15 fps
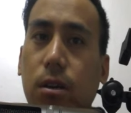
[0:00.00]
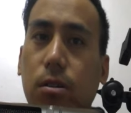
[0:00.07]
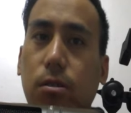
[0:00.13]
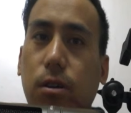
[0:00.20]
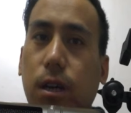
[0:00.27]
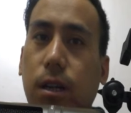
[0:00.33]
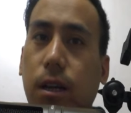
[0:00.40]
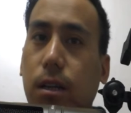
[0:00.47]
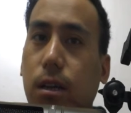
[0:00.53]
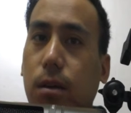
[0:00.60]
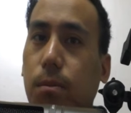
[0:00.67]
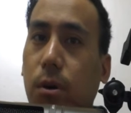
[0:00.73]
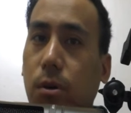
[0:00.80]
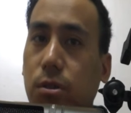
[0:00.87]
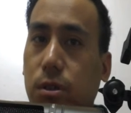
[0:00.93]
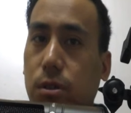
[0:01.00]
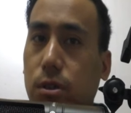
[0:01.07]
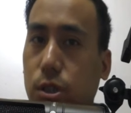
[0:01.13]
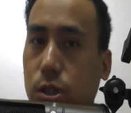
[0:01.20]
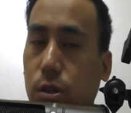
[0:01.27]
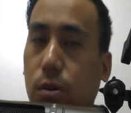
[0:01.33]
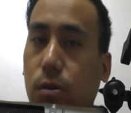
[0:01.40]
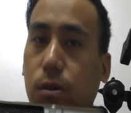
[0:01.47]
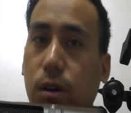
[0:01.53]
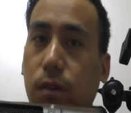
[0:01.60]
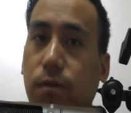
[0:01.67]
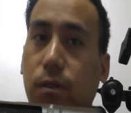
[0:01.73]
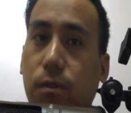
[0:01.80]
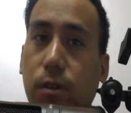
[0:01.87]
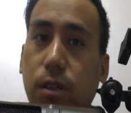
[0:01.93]
You can let emotions show if
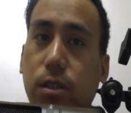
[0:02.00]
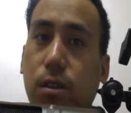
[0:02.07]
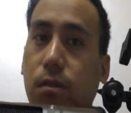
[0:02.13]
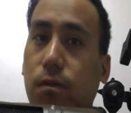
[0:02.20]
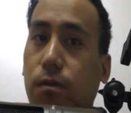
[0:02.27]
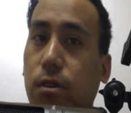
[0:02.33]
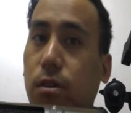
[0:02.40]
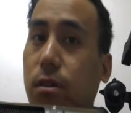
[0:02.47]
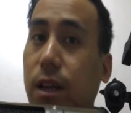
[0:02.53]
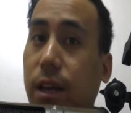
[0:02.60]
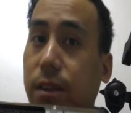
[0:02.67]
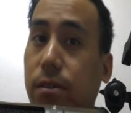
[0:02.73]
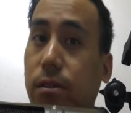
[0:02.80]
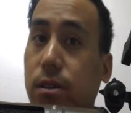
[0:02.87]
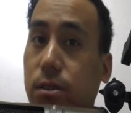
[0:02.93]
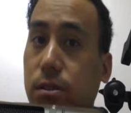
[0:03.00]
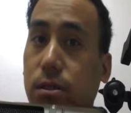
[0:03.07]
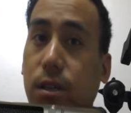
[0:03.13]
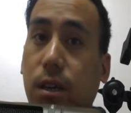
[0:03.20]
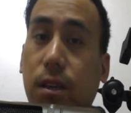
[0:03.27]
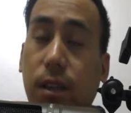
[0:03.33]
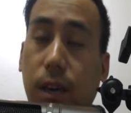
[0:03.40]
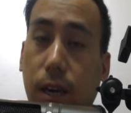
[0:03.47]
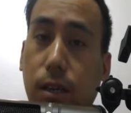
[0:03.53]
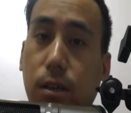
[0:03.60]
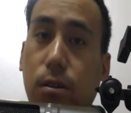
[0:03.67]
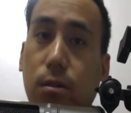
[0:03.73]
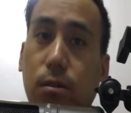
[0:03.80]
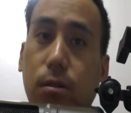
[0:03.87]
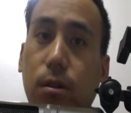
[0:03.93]
the reason for your letter is to say thank
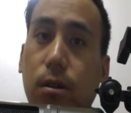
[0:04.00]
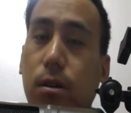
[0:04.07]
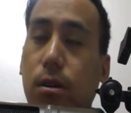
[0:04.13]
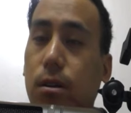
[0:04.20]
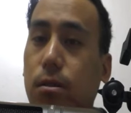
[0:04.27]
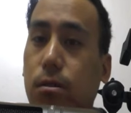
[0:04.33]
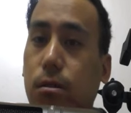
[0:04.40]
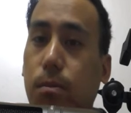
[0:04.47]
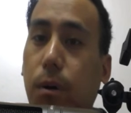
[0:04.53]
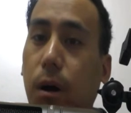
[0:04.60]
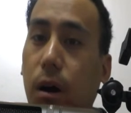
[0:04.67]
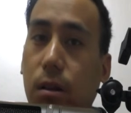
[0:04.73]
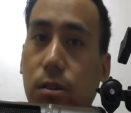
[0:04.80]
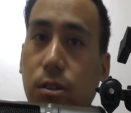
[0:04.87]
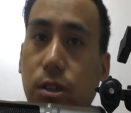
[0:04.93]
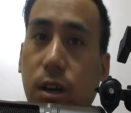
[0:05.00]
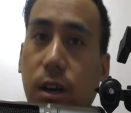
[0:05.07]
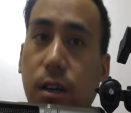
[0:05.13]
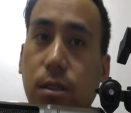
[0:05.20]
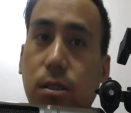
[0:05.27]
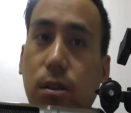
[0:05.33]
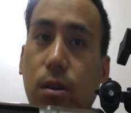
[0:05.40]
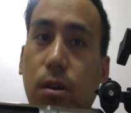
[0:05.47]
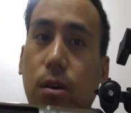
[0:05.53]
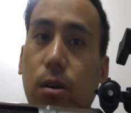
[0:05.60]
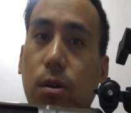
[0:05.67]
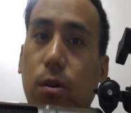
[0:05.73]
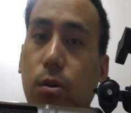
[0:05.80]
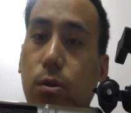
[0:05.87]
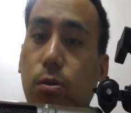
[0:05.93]
you, to apologize,
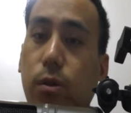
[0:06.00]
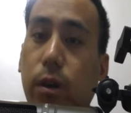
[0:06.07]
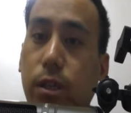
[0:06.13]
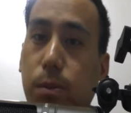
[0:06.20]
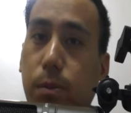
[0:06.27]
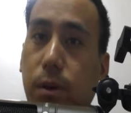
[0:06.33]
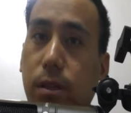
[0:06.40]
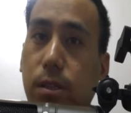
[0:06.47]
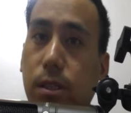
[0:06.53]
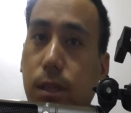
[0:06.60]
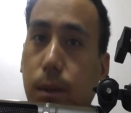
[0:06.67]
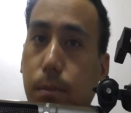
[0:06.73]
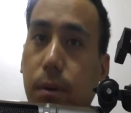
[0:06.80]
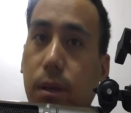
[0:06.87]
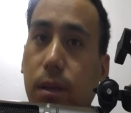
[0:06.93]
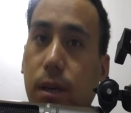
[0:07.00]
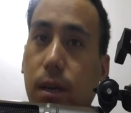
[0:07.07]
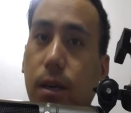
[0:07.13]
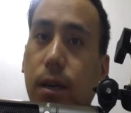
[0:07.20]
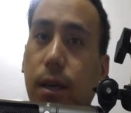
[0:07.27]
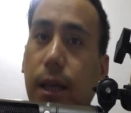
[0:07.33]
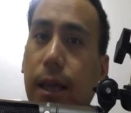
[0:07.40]
or to express sympathy.